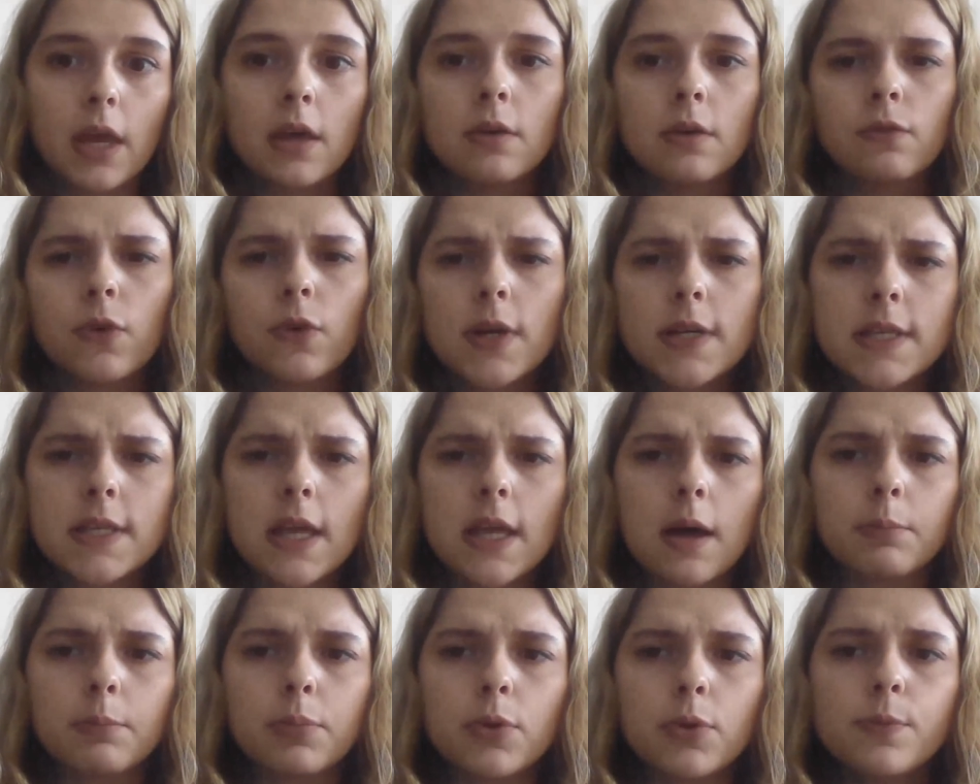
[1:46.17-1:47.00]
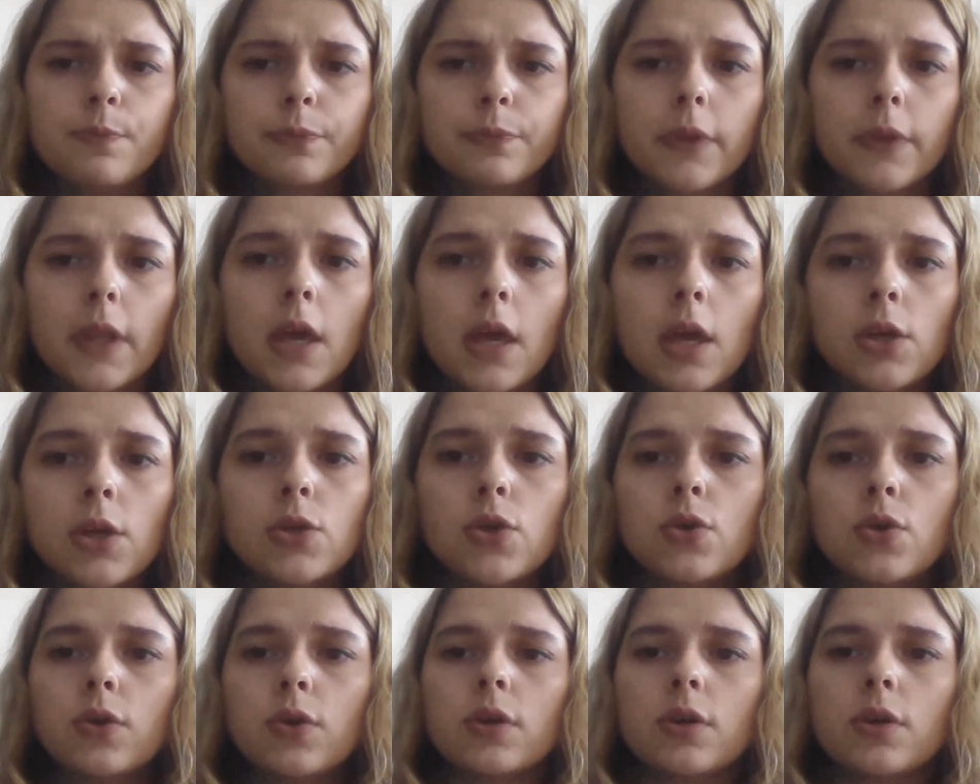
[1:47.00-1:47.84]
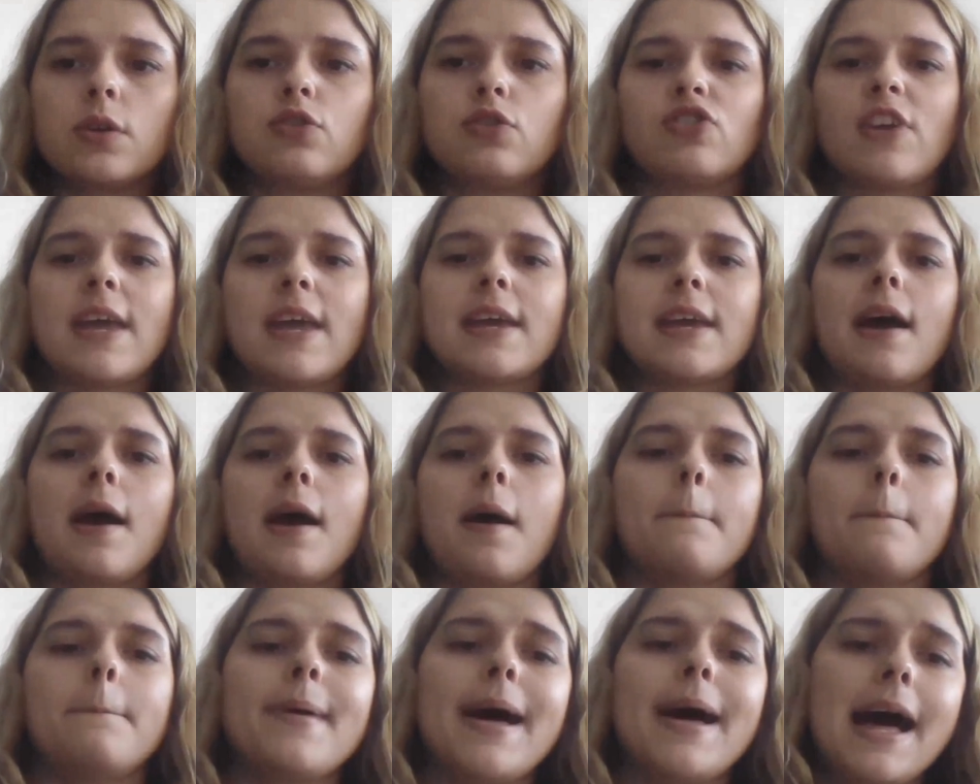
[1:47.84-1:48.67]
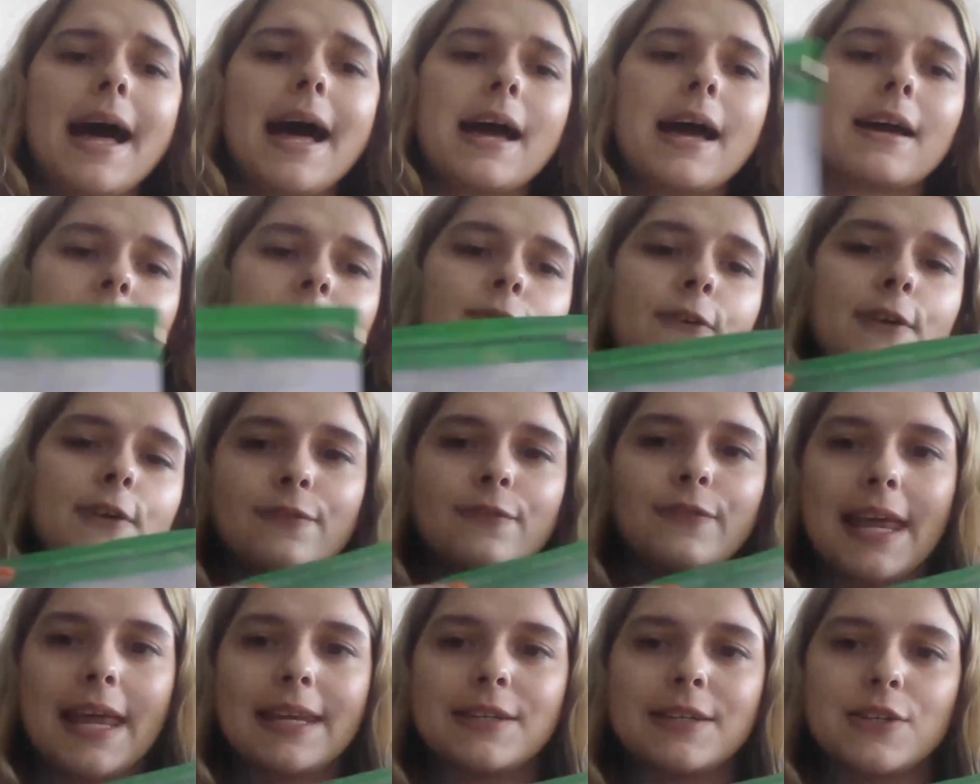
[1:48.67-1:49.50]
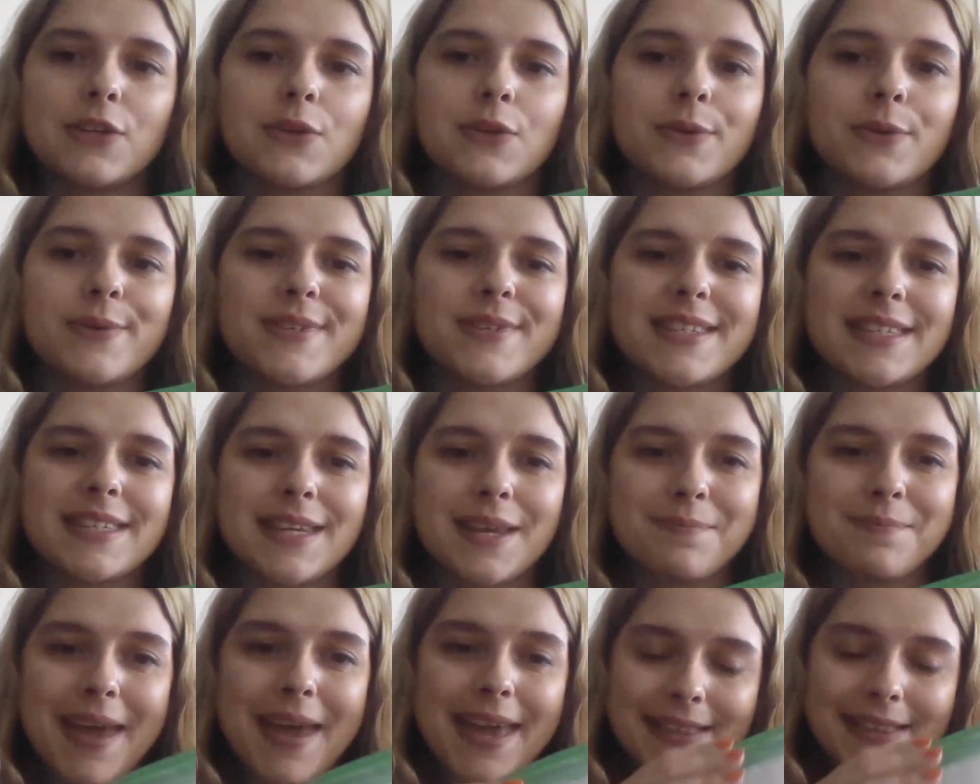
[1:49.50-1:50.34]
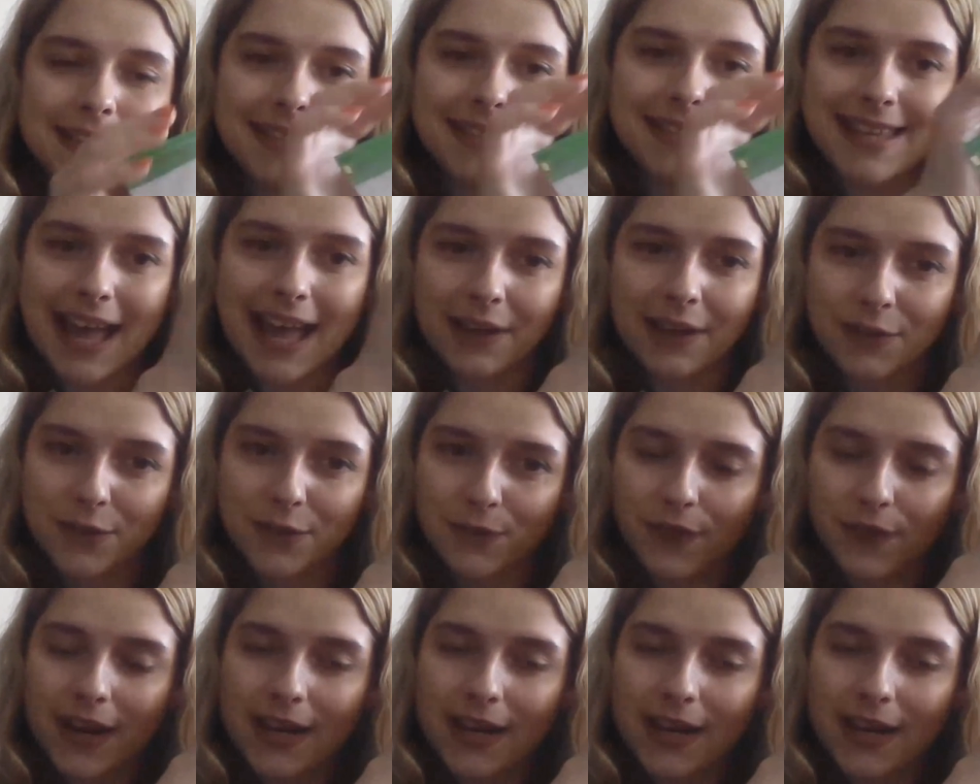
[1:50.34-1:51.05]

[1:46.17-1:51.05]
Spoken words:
For example, you could shake a bag full of lentils to make the sound of